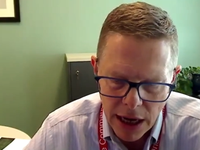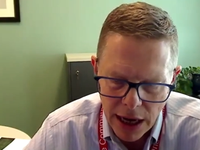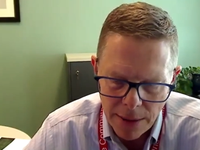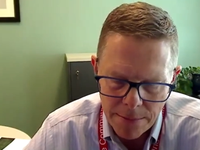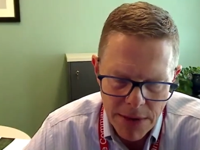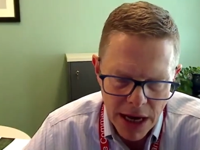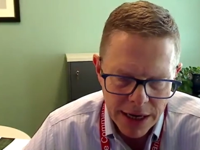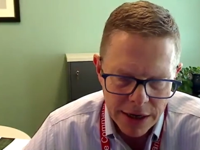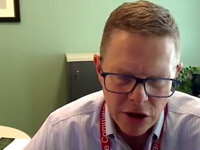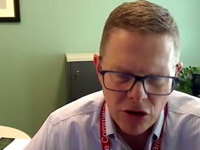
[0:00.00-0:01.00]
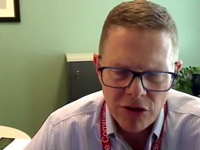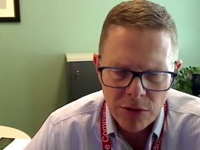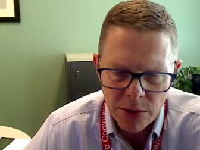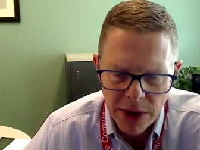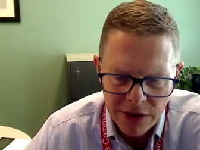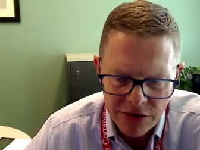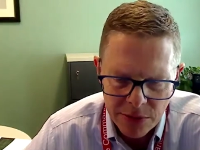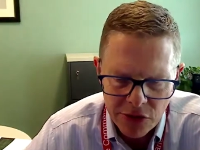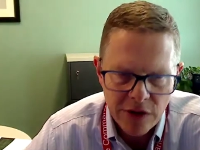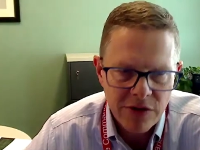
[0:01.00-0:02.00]
um, and usually we would have some
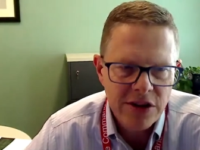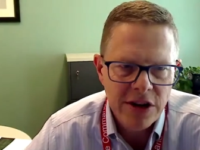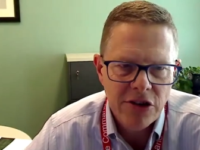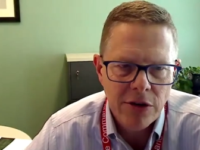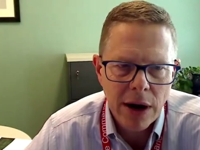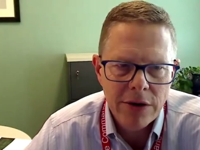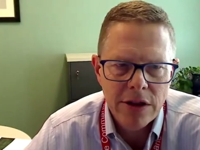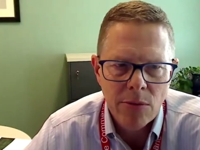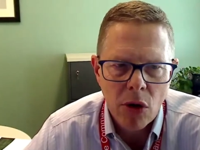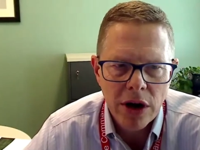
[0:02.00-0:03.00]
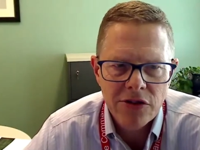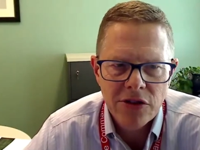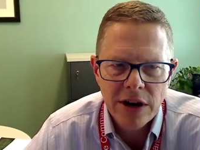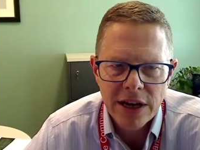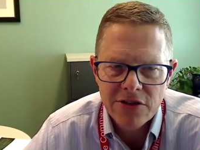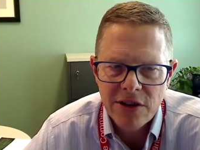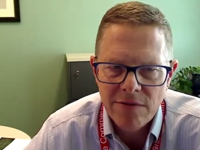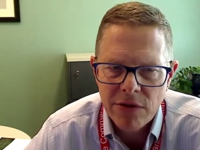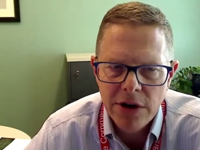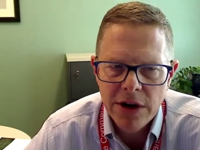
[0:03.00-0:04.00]
sort of a teaching round in the morning starting at
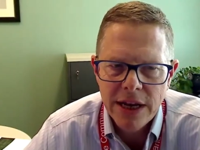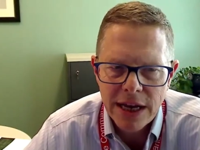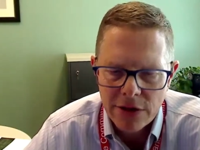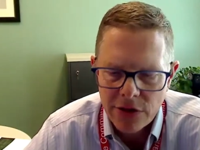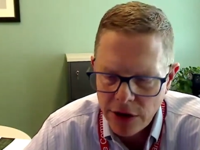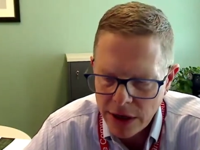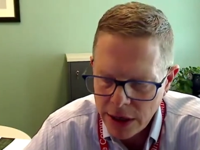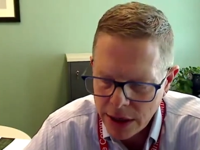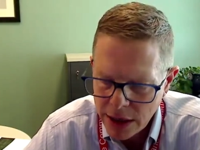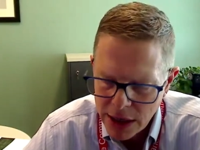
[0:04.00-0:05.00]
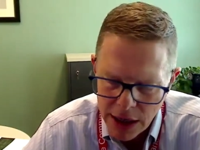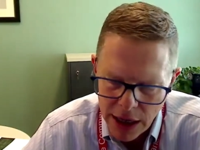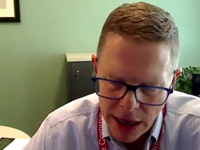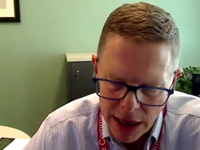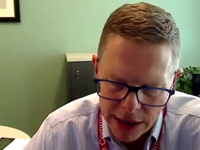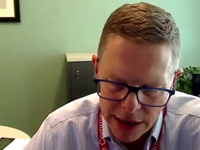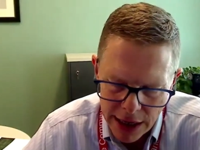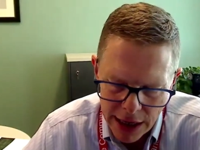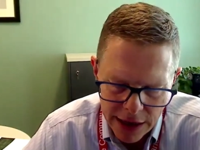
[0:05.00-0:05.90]
7.30 to 8.30. And uh,